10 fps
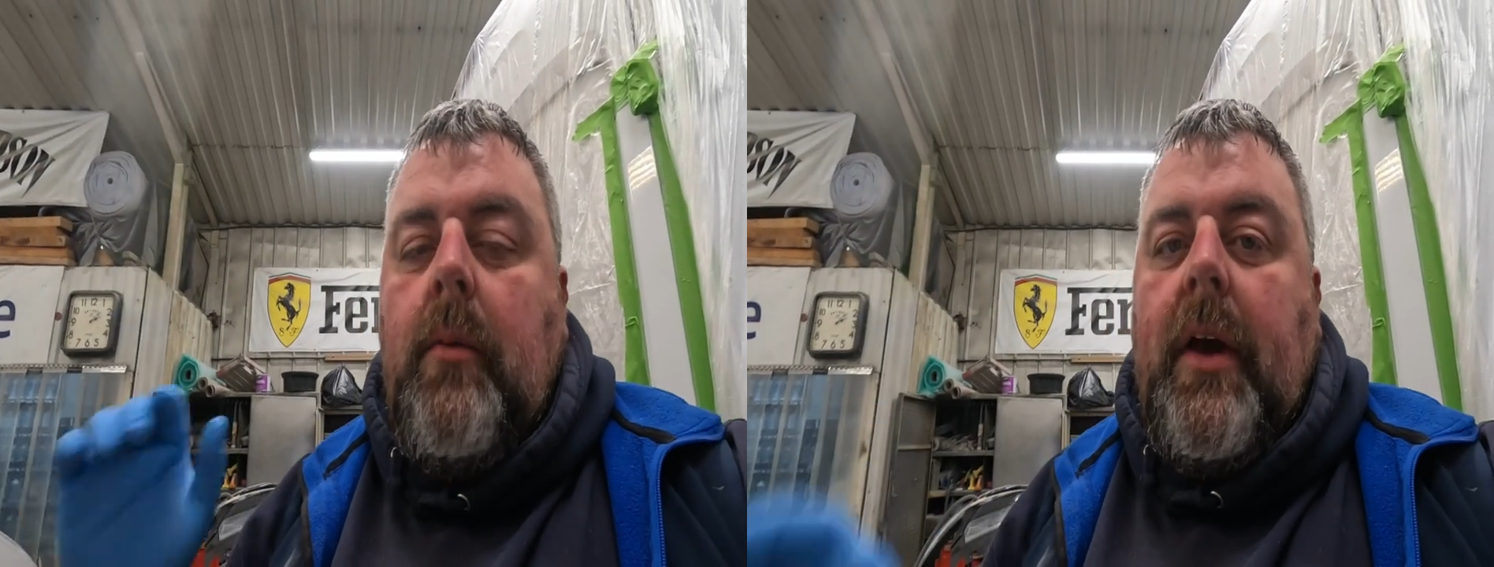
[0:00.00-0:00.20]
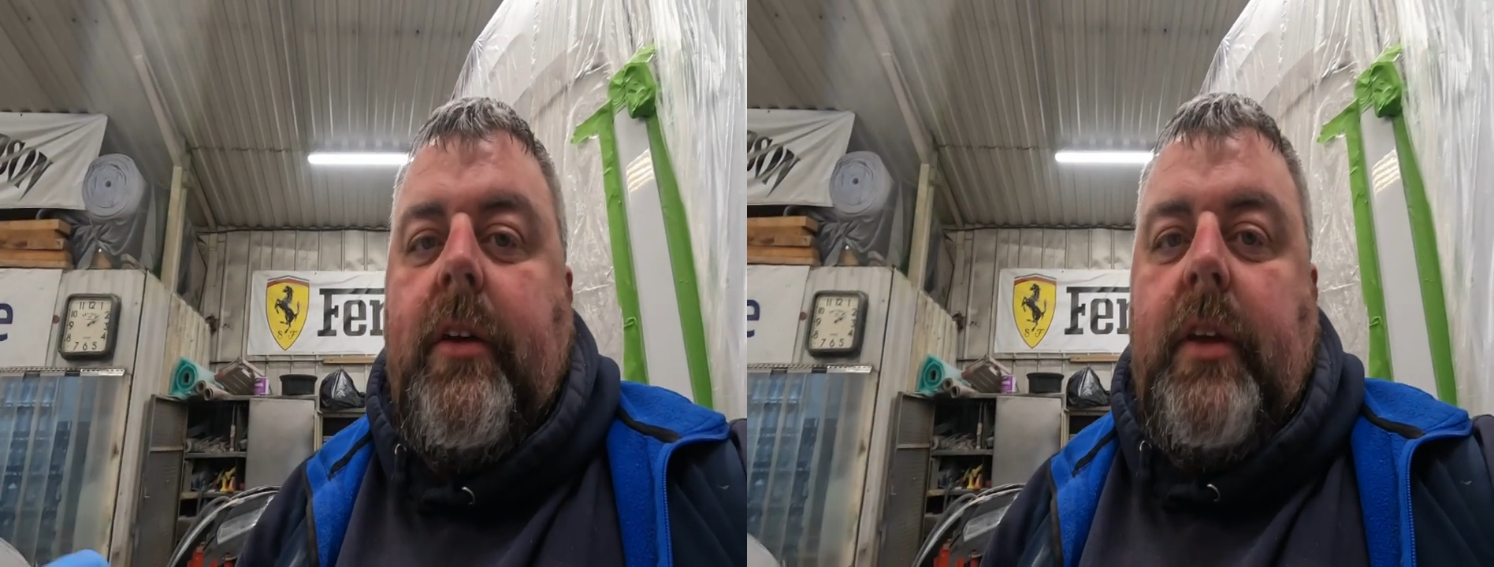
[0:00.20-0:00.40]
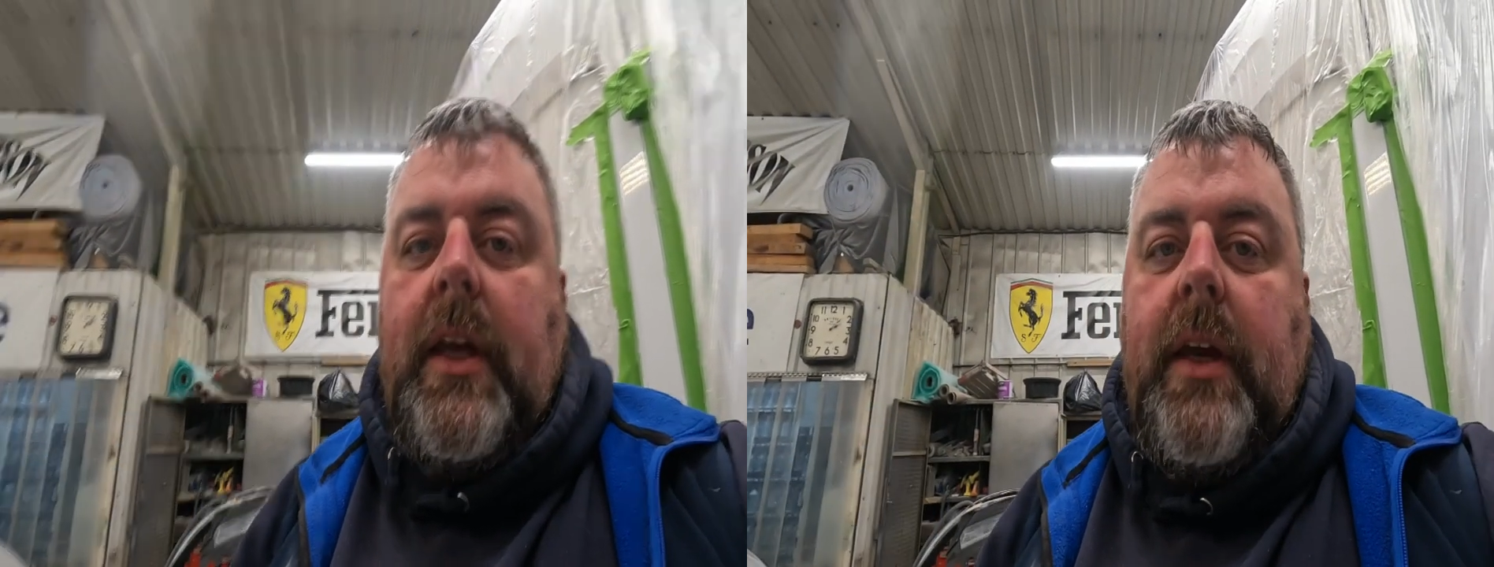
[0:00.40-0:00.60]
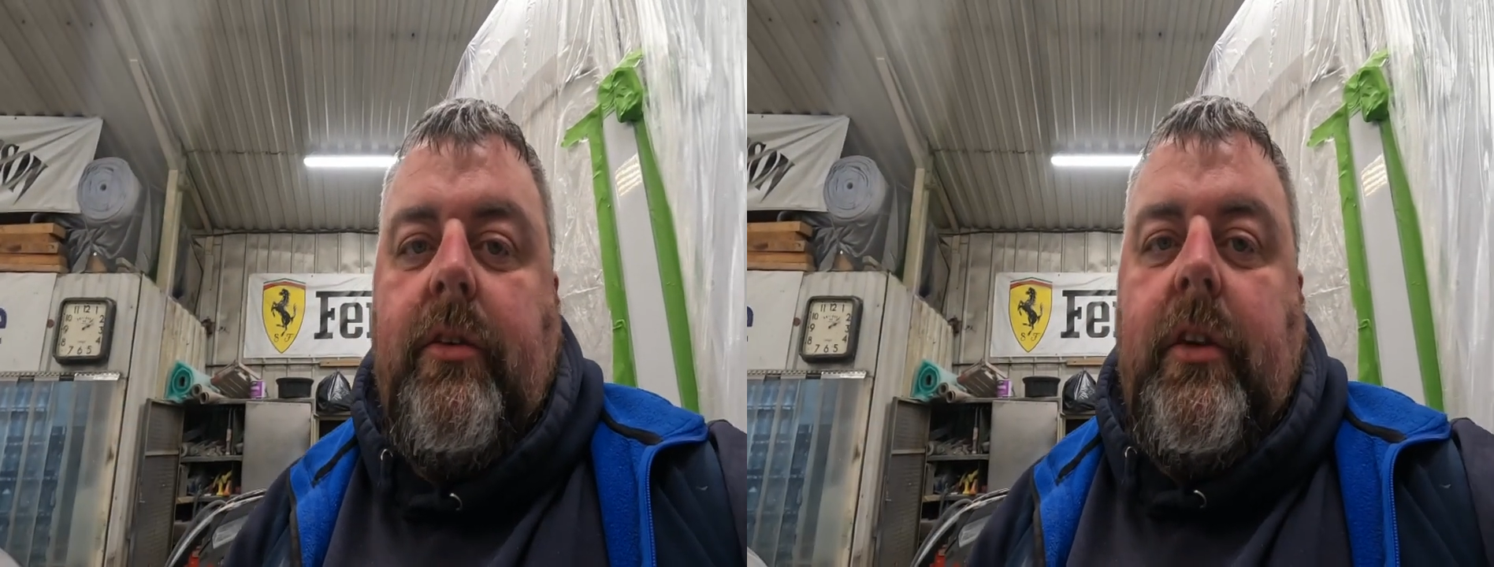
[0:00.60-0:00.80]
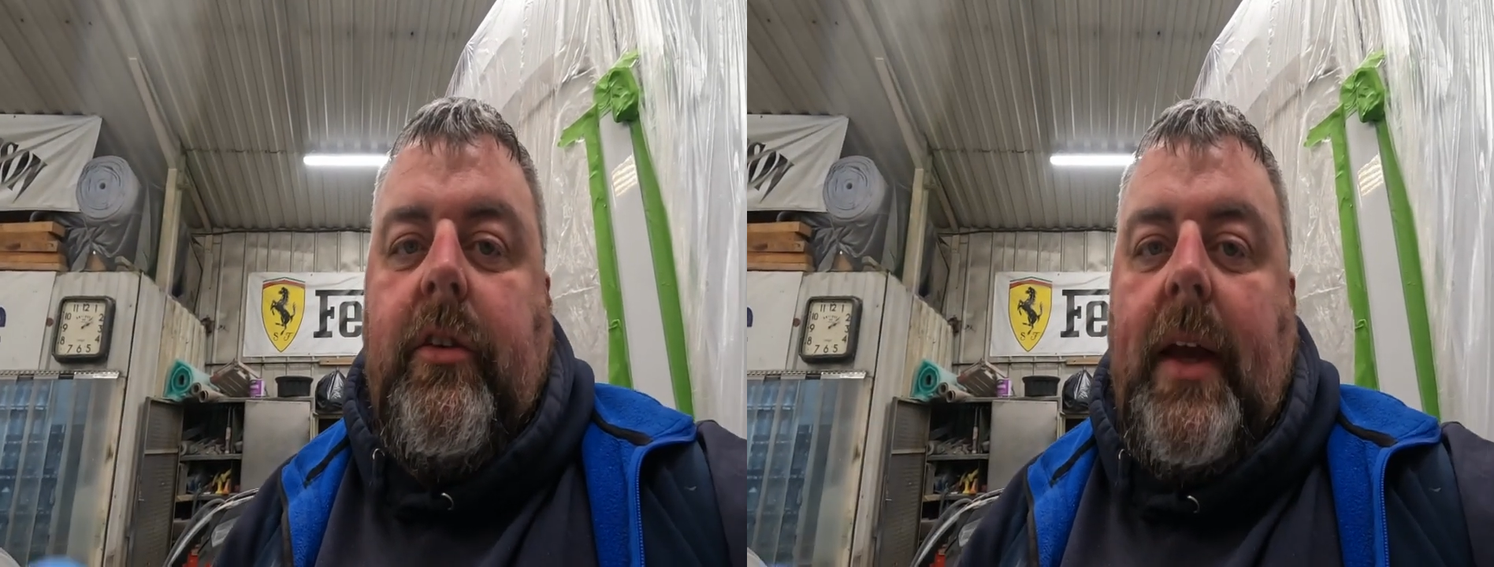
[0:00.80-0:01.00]
Basically
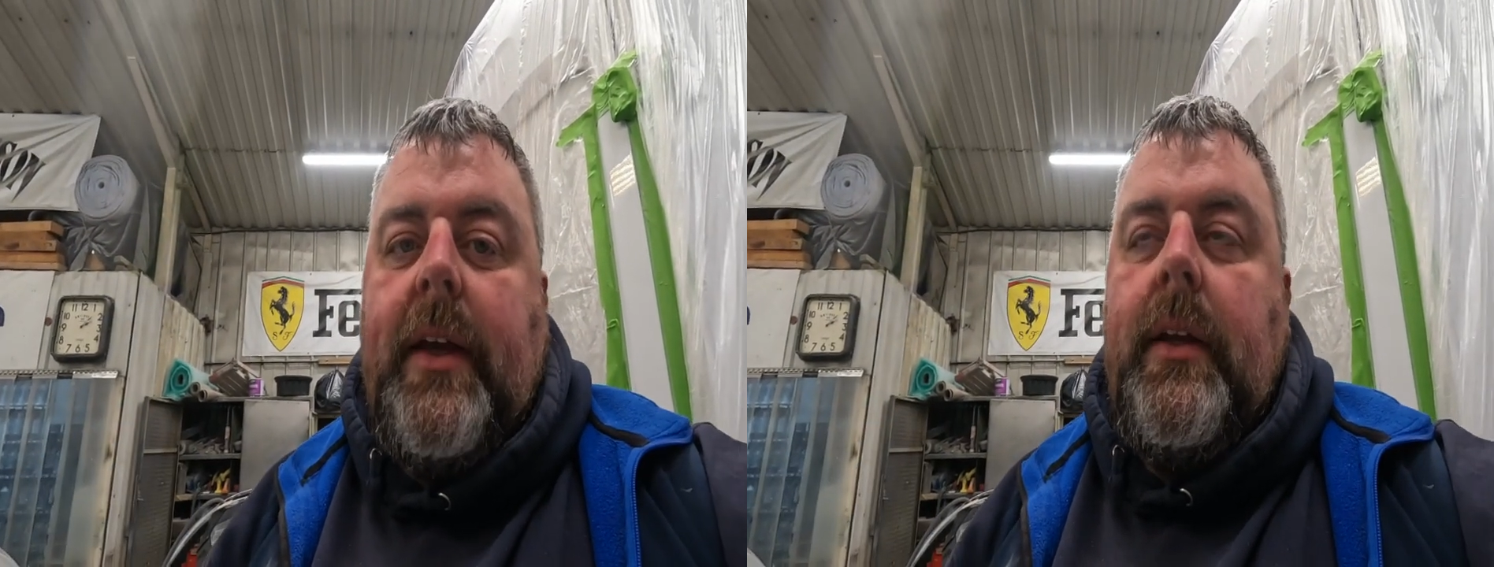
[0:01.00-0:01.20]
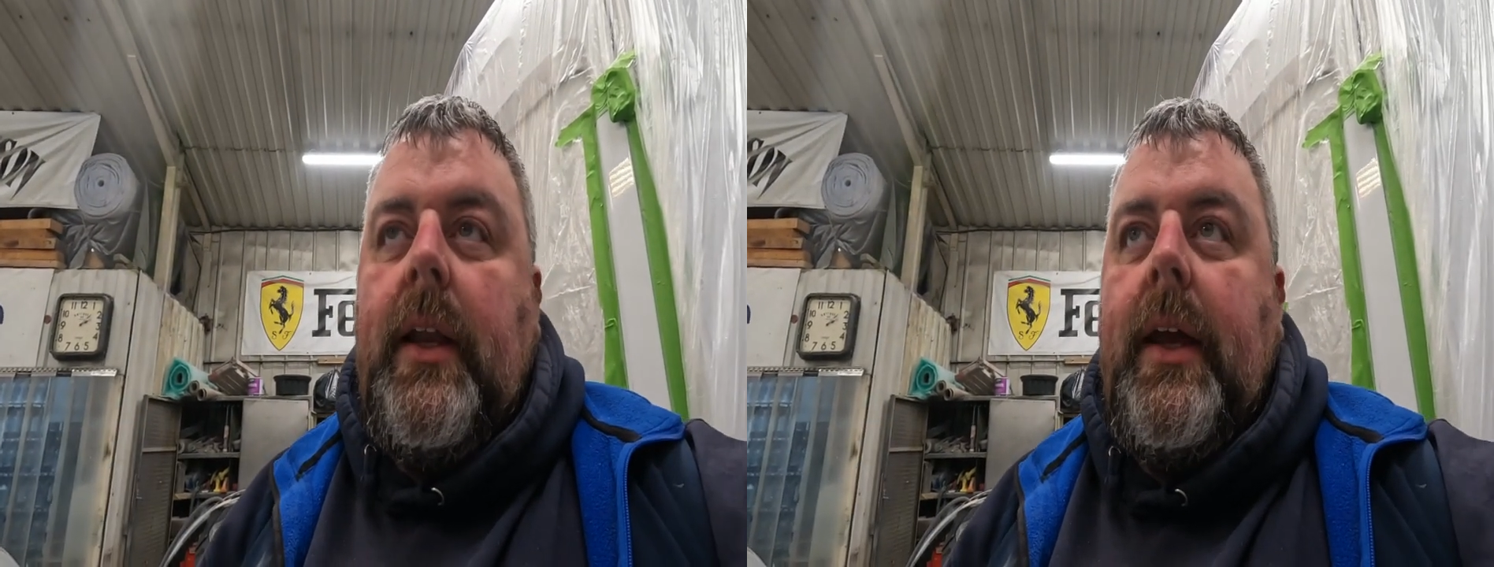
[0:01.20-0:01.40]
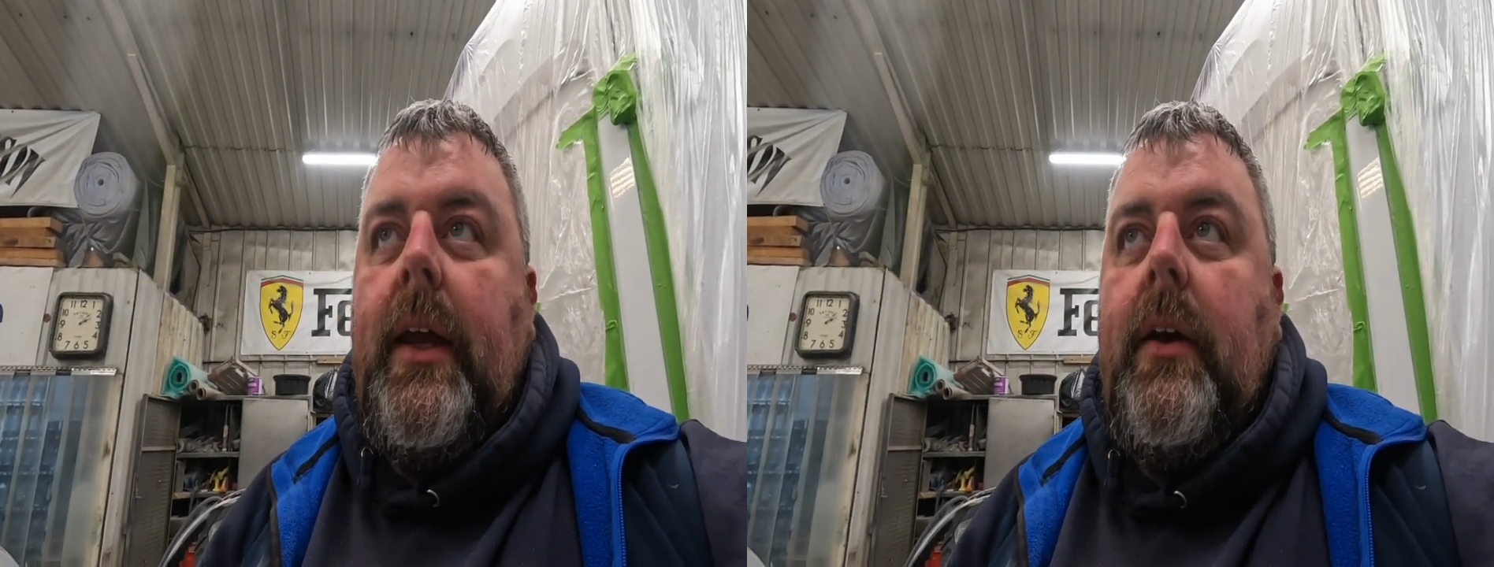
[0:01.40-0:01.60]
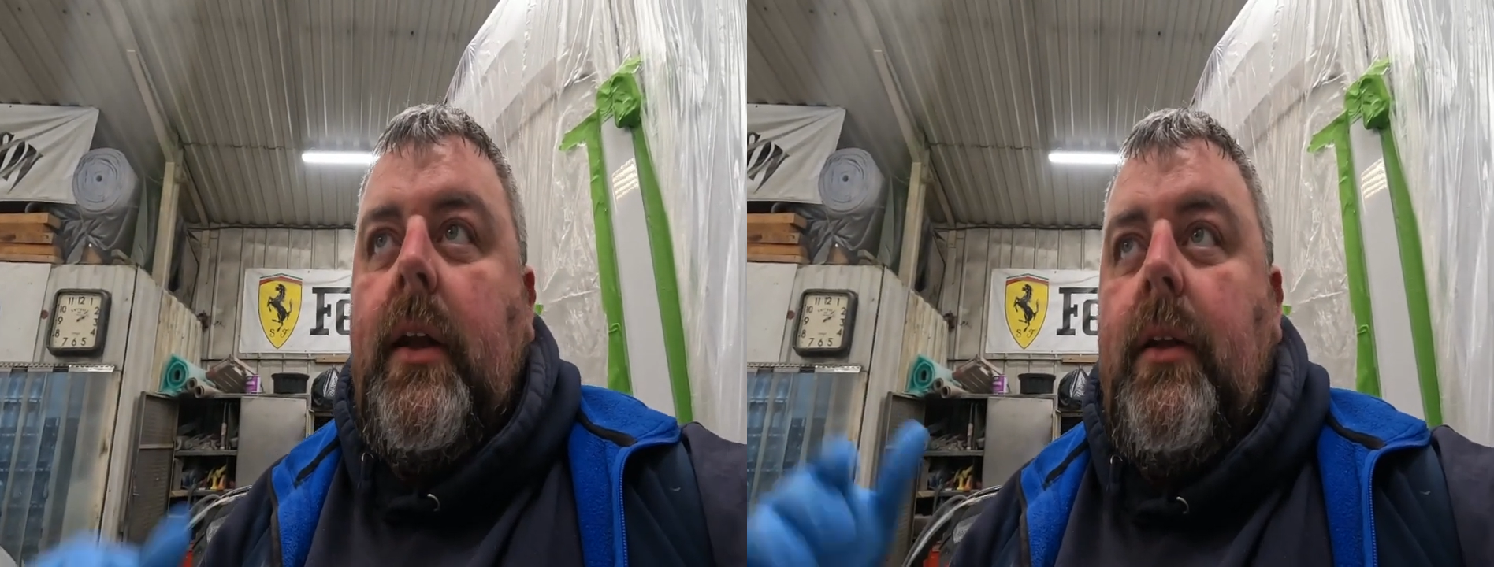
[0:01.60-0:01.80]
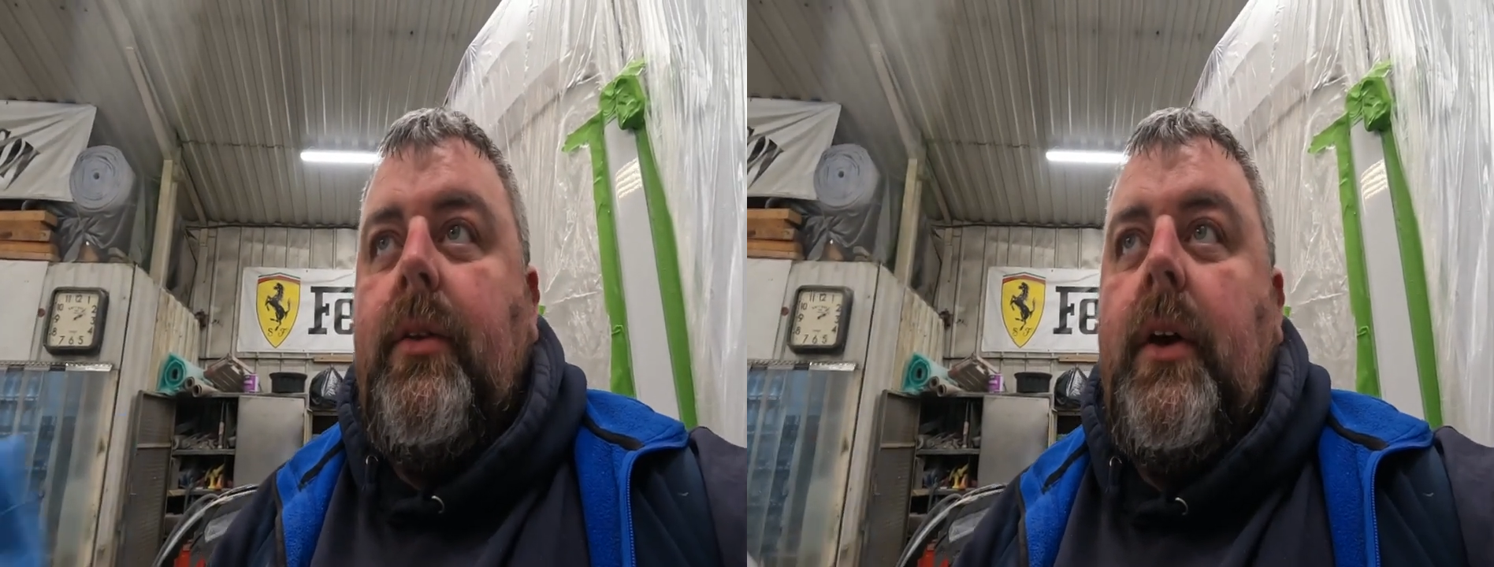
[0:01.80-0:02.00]
gives the second layer and the